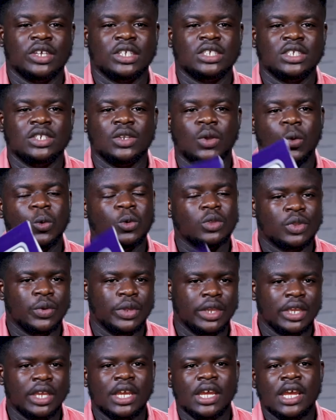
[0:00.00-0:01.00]

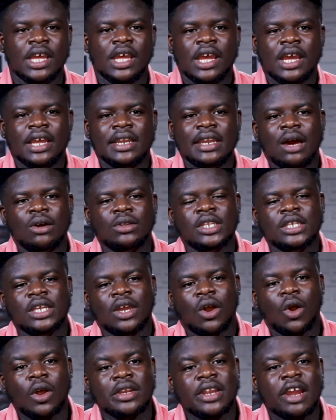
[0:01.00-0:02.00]
1303. Now,
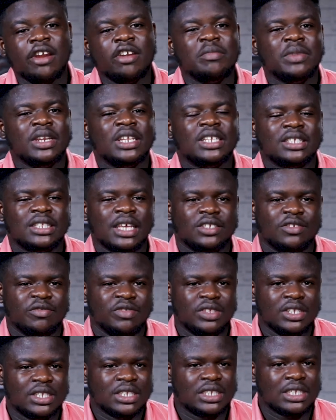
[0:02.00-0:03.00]
the ordinary ministers
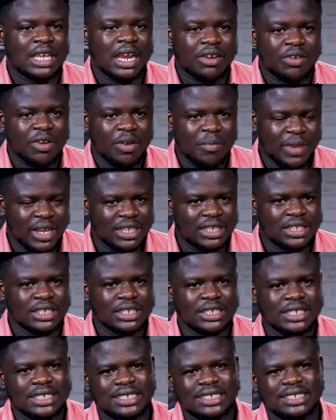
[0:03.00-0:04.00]
of this sacrament
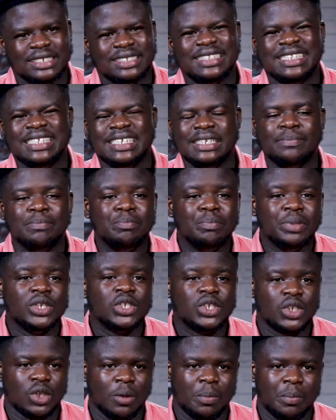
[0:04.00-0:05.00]
is the
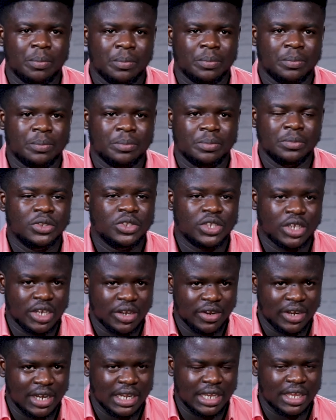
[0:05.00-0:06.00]
bishop,
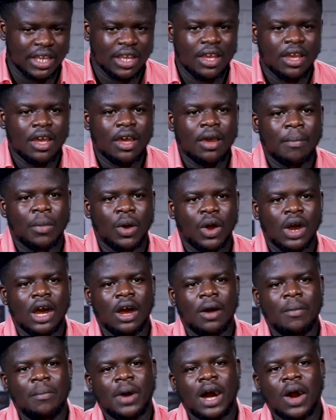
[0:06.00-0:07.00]
generally.
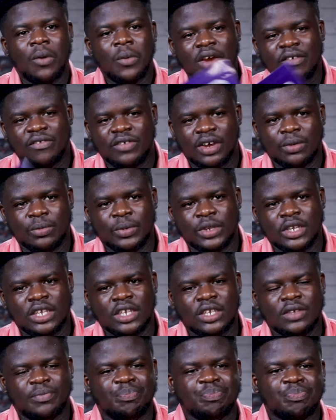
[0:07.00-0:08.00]
But however,
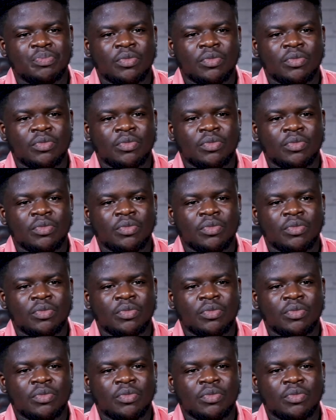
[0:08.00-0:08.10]
we,